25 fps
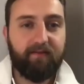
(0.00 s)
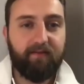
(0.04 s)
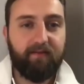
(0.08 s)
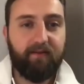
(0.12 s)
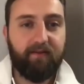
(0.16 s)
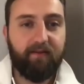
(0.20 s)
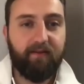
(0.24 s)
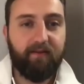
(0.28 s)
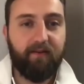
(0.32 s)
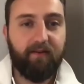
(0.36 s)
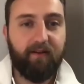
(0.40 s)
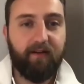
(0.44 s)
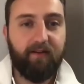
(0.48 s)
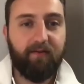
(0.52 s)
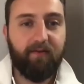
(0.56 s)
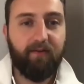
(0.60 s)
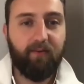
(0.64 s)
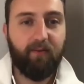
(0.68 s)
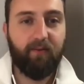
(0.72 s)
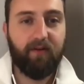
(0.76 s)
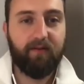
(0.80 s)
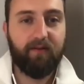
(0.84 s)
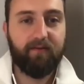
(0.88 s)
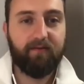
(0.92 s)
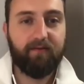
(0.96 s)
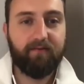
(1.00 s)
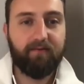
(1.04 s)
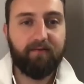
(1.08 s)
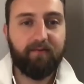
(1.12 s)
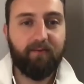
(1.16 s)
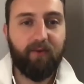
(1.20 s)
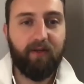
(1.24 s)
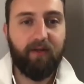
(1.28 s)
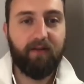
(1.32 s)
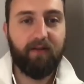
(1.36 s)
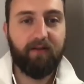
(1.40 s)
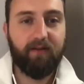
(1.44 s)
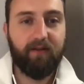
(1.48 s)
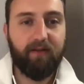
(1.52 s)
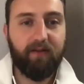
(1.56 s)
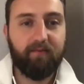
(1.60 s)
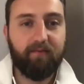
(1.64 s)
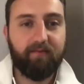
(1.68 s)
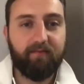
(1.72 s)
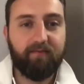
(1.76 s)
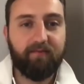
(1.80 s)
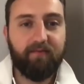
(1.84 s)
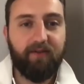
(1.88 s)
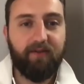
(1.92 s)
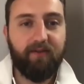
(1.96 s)
All right, everyone,
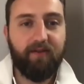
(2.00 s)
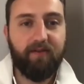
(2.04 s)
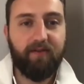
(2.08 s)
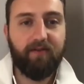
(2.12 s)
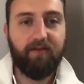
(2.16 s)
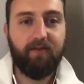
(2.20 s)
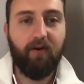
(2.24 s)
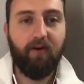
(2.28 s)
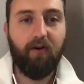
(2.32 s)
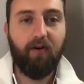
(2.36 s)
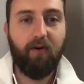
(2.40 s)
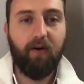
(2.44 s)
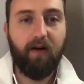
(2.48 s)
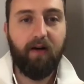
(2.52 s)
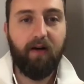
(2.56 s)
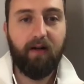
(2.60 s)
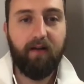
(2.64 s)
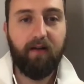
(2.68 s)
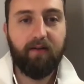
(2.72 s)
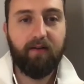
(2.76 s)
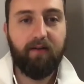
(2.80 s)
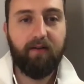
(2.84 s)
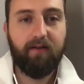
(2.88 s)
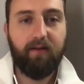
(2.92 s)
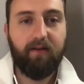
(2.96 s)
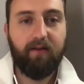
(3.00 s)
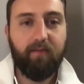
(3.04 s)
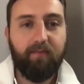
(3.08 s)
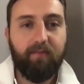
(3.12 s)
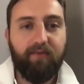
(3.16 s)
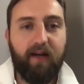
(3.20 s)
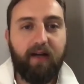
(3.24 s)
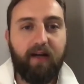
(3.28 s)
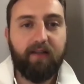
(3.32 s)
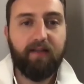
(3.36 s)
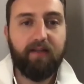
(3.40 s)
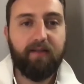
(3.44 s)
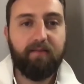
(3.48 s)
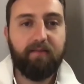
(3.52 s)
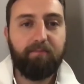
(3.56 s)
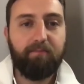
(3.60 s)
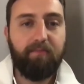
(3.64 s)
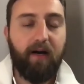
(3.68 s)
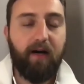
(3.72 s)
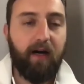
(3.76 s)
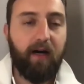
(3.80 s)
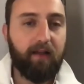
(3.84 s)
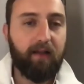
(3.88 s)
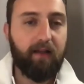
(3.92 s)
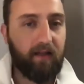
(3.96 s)
welcome to the Stoa practice
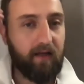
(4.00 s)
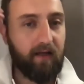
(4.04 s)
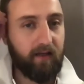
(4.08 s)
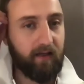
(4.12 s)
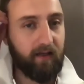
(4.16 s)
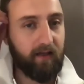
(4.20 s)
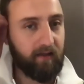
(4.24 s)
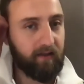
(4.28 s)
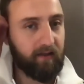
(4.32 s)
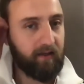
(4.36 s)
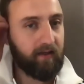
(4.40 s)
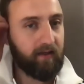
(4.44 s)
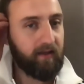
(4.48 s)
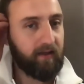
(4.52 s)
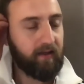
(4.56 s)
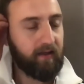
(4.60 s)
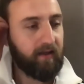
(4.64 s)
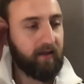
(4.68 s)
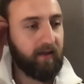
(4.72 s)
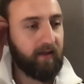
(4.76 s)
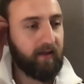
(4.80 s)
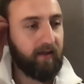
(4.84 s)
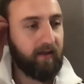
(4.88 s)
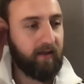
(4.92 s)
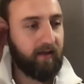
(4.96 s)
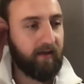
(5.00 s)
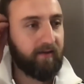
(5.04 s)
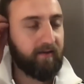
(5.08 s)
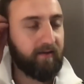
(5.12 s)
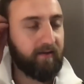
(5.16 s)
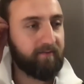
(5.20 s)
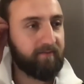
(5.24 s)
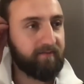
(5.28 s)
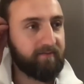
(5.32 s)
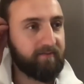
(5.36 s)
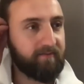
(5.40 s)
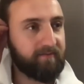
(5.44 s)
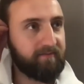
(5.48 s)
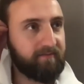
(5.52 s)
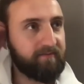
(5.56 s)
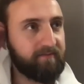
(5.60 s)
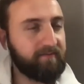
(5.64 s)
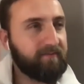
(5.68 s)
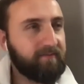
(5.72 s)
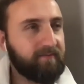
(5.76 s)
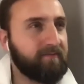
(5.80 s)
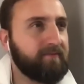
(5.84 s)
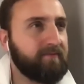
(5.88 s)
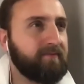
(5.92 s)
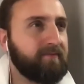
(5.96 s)
potluck. Um,
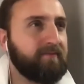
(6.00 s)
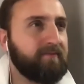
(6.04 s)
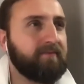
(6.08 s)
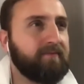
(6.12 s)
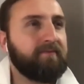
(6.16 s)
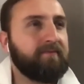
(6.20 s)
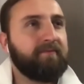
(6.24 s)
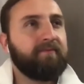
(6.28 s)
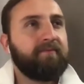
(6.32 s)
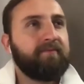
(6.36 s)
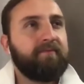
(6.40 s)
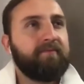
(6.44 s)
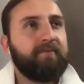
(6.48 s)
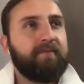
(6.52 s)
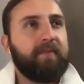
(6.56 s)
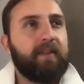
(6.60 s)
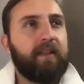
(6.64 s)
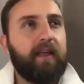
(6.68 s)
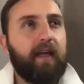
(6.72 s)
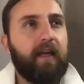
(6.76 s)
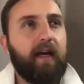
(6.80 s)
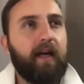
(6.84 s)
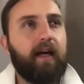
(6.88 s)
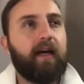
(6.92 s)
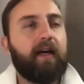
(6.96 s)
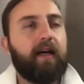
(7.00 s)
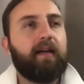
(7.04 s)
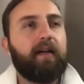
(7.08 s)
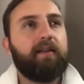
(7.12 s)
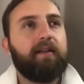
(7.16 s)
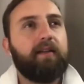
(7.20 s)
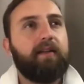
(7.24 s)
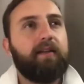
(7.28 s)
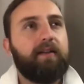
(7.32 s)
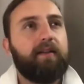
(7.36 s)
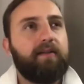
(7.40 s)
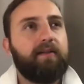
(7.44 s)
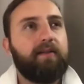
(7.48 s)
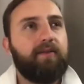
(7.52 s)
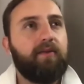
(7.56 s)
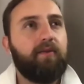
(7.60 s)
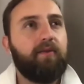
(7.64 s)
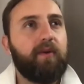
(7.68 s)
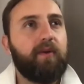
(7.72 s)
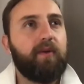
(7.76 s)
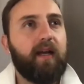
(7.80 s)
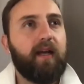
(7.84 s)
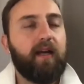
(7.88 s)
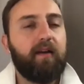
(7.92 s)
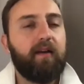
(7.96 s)
yeah, so
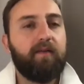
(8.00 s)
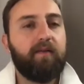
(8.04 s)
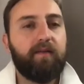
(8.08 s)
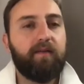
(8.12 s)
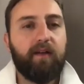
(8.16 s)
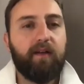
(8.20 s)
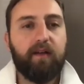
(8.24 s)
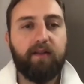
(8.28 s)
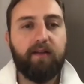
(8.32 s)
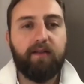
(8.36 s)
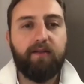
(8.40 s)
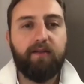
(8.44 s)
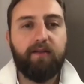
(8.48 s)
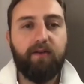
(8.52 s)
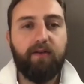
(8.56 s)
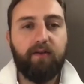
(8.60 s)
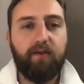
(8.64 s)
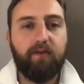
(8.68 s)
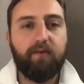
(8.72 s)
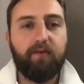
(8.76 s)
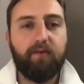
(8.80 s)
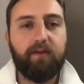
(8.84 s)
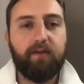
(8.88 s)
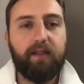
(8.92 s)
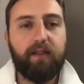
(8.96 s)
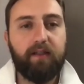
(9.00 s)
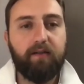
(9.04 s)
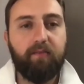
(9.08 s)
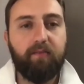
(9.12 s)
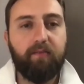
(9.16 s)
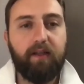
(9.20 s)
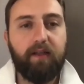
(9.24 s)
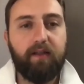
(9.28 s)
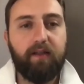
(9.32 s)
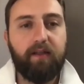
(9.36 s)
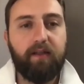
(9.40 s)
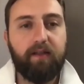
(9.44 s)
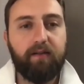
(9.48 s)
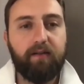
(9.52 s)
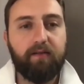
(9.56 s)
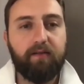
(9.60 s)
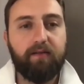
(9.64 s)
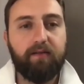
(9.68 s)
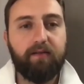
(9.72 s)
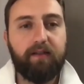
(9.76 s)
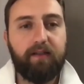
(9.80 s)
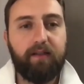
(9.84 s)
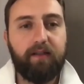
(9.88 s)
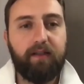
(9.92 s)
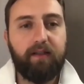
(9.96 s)
we have uh, Joe Edelman here
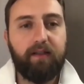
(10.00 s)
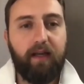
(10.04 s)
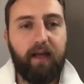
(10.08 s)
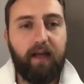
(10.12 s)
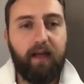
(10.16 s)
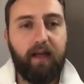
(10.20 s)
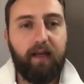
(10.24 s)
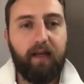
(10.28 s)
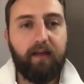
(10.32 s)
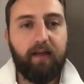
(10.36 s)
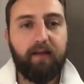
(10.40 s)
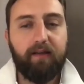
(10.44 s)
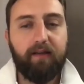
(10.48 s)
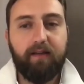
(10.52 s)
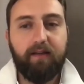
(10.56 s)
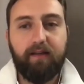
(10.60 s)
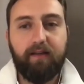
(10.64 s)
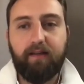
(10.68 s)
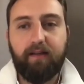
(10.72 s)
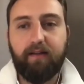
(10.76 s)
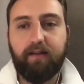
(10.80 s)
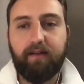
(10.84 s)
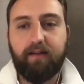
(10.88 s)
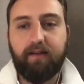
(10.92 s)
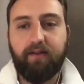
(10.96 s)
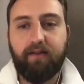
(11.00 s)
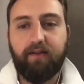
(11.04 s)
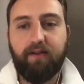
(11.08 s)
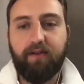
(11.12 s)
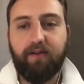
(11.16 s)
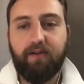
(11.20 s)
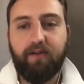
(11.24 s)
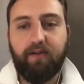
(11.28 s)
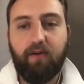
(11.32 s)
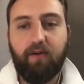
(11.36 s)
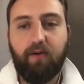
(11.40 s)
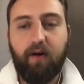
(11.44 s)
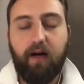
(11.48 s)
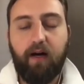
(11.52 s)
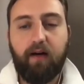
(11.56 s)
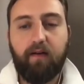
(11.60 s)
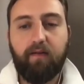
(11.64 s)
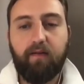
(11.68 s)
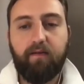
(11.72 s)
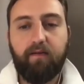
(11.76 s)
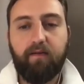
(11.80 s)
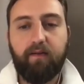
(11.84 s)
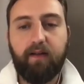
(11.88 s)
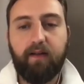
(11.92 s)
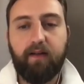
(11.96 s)
today, uh, going to show
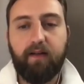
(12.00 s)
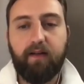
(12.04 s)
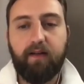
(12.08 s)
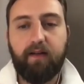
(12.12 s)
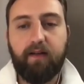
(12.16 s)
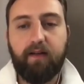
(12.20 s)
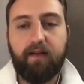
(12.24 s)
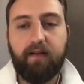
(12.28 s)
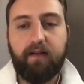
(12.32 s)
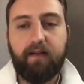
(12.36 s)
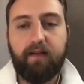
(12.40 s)
off uh,